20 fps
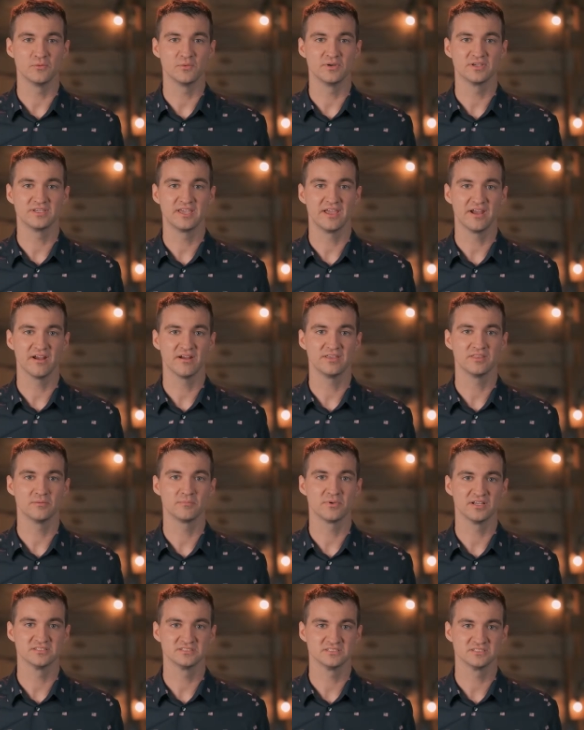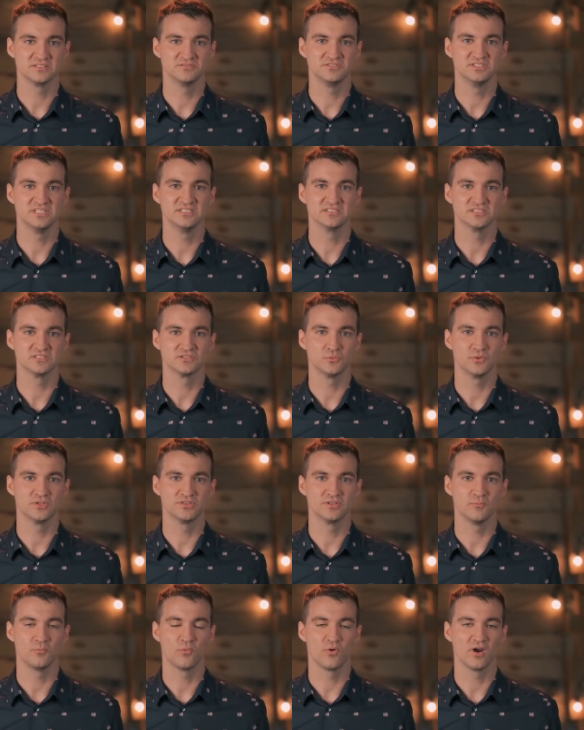would carry the presence of Jesus
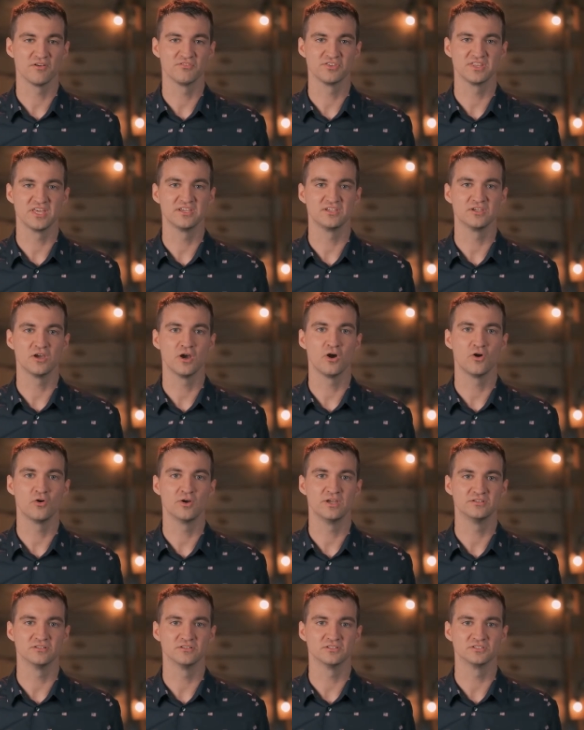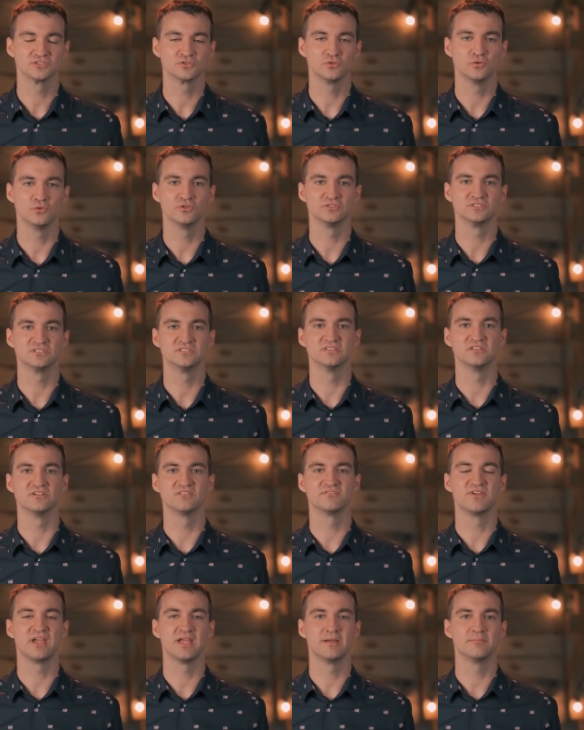with them wherever they go, into their schools and their
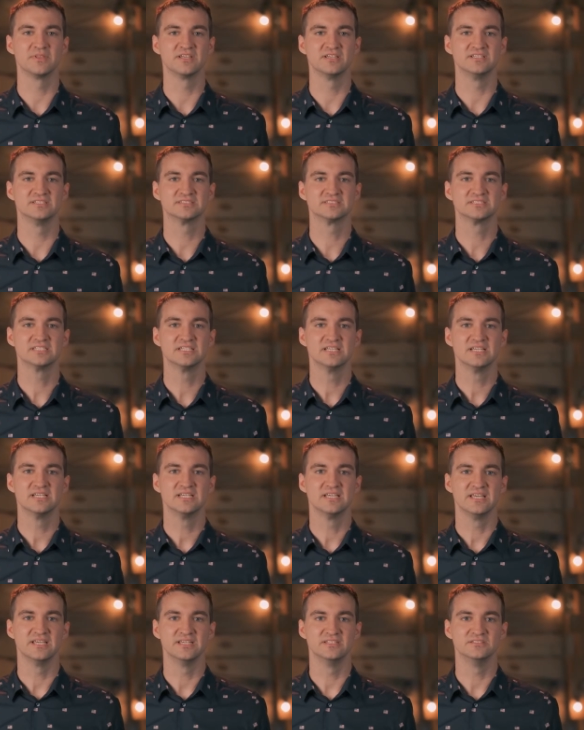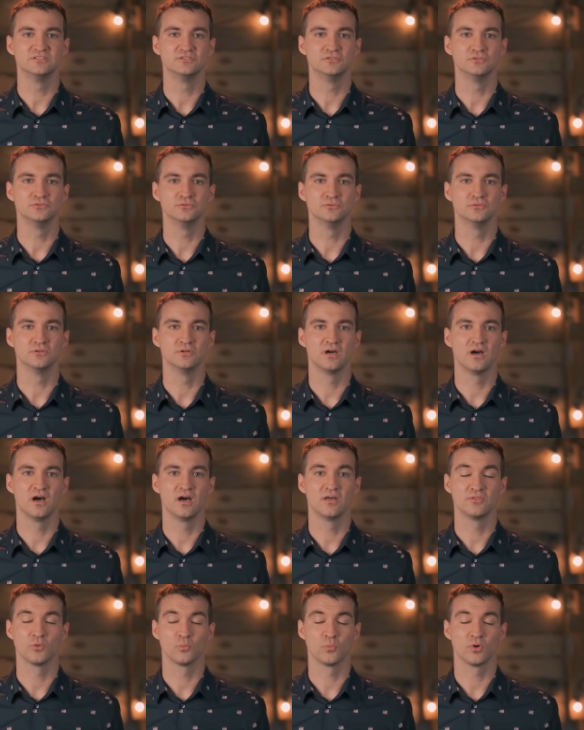families, into
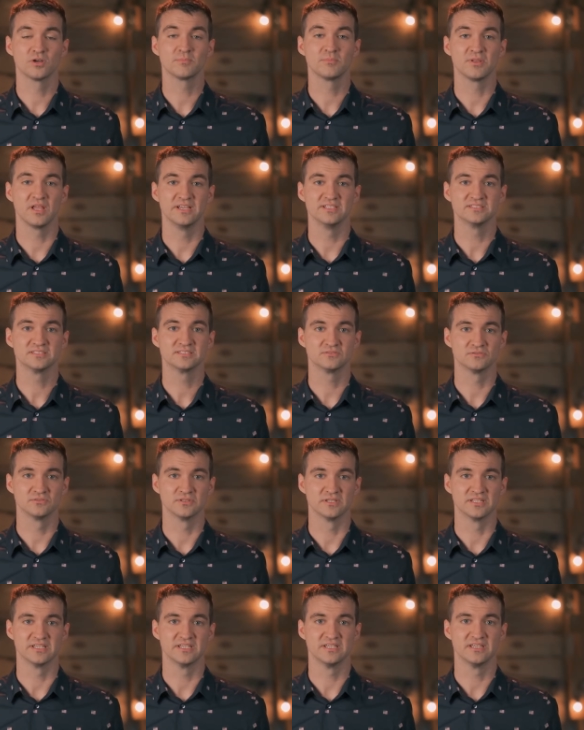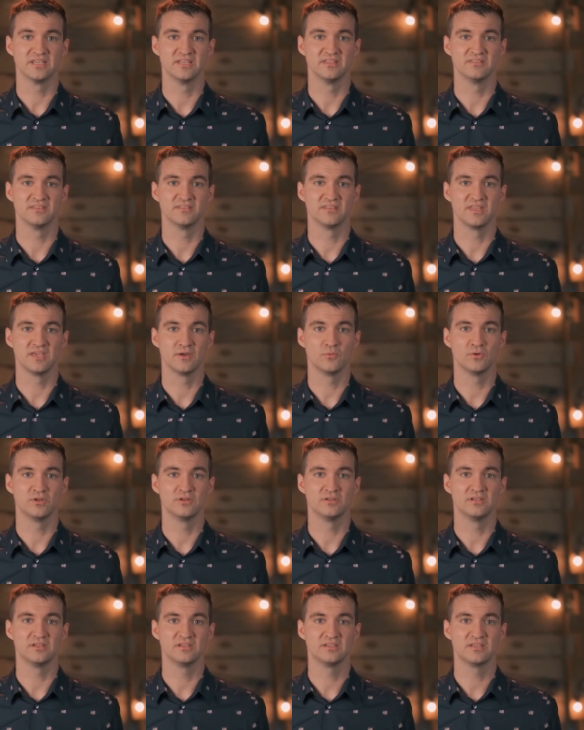uh, the workplace, really, and that they
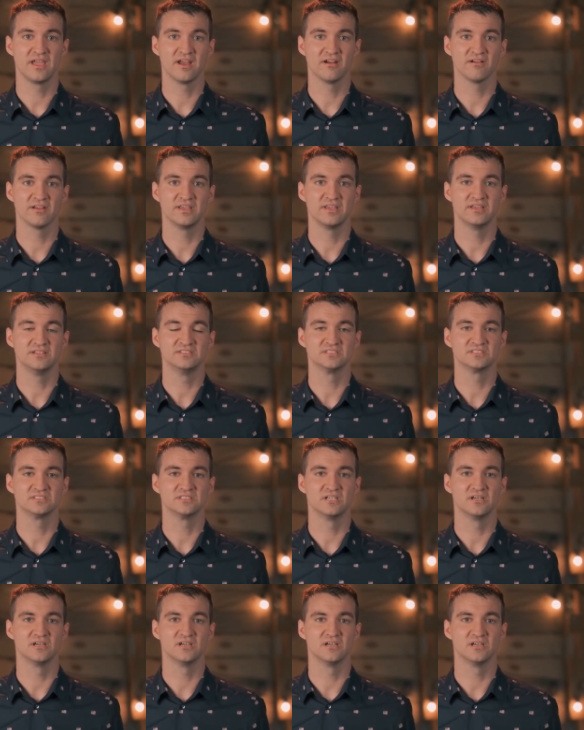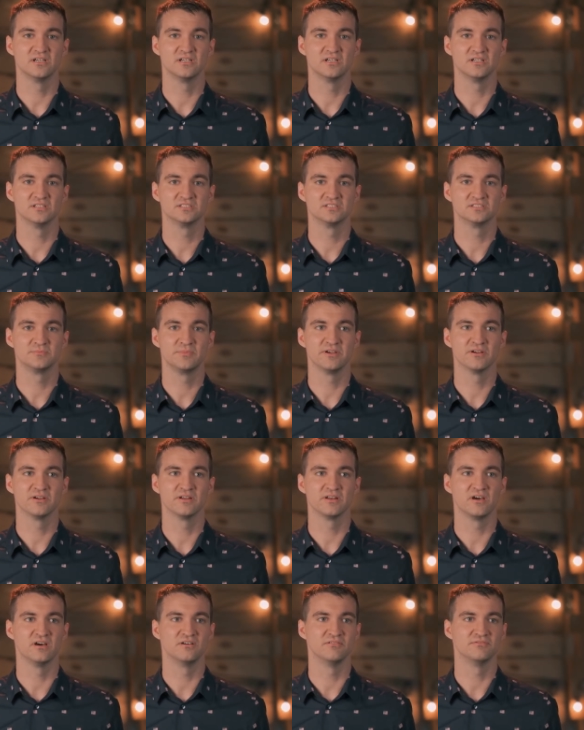would carry just a
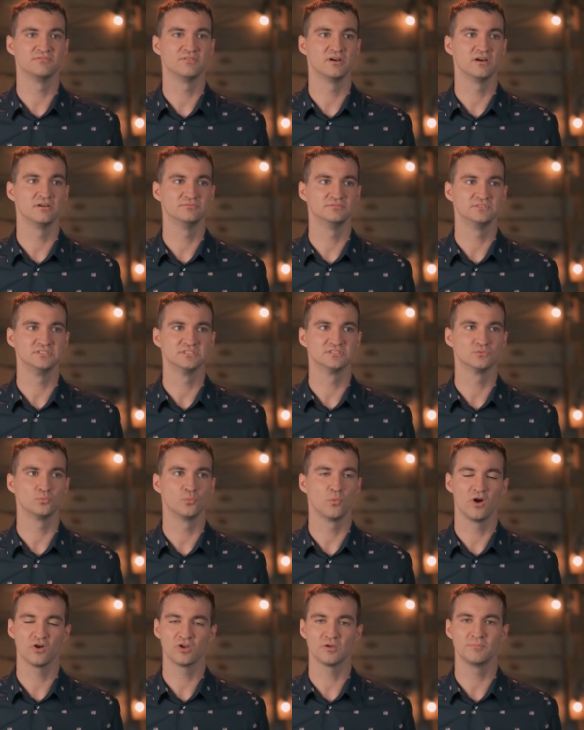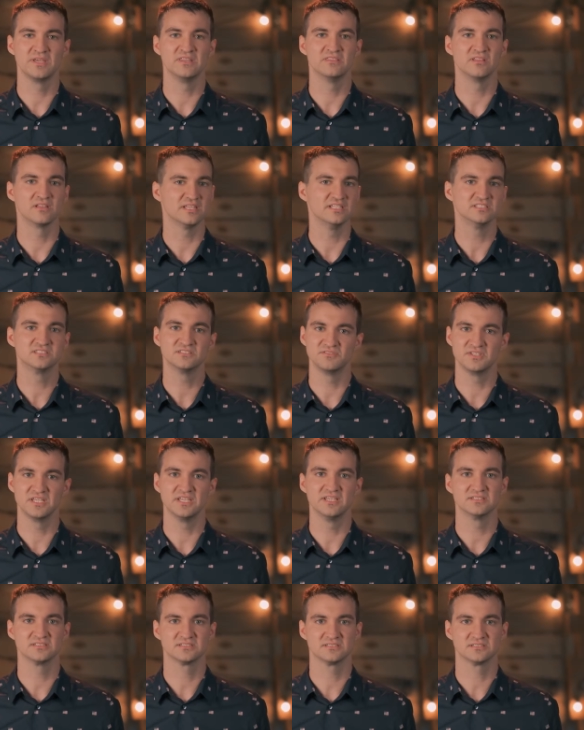spirit of, of just welcoming the least of
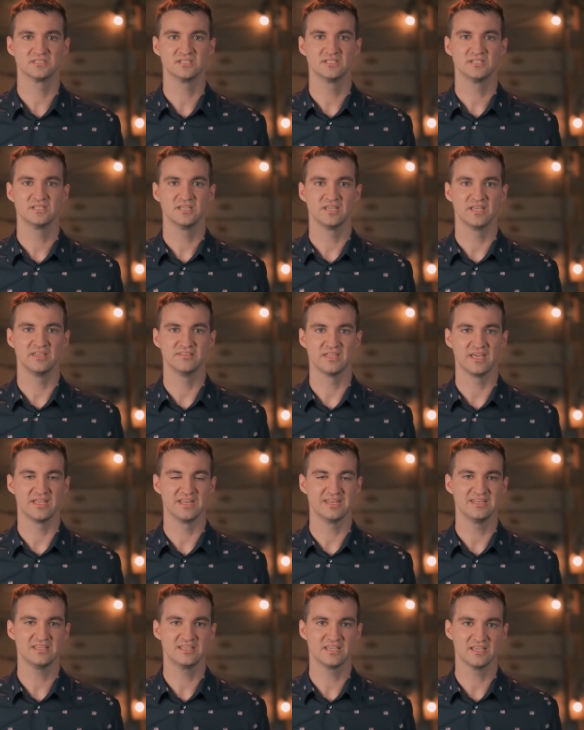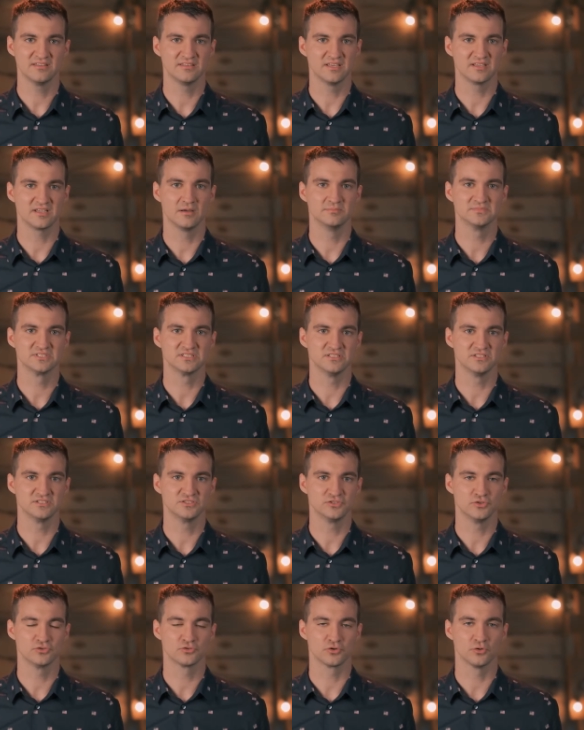these. And that any kid that comes in
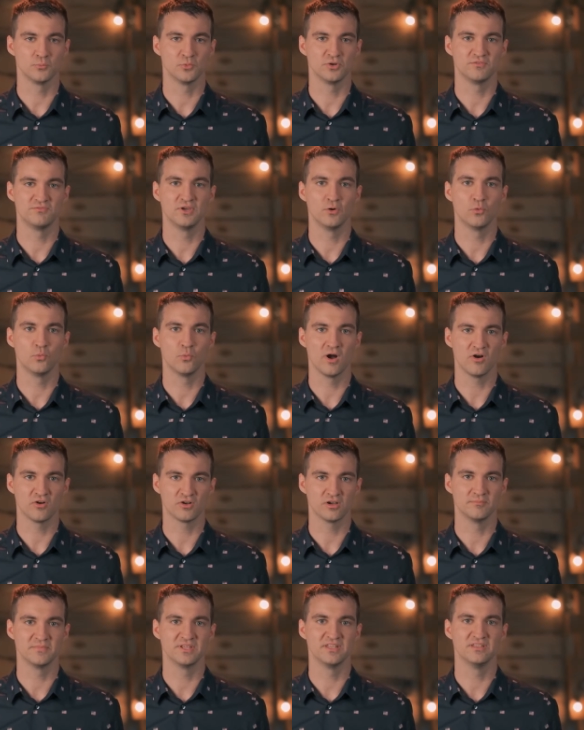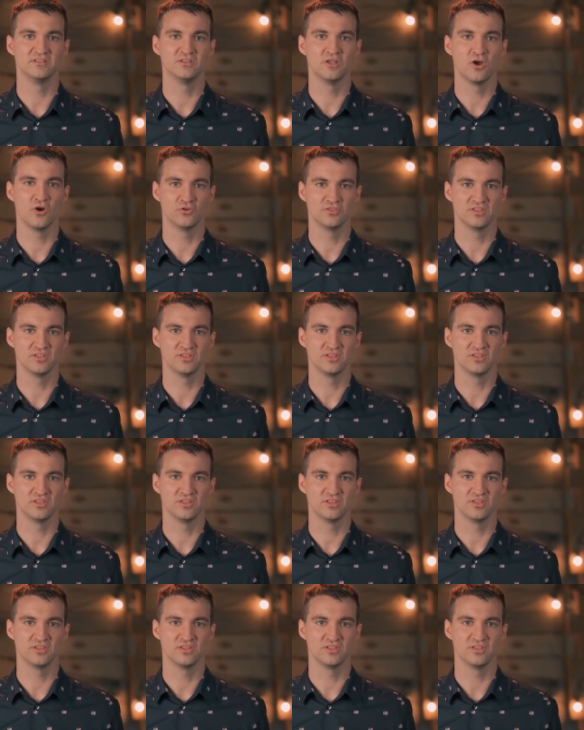this youth group would feel welcome and know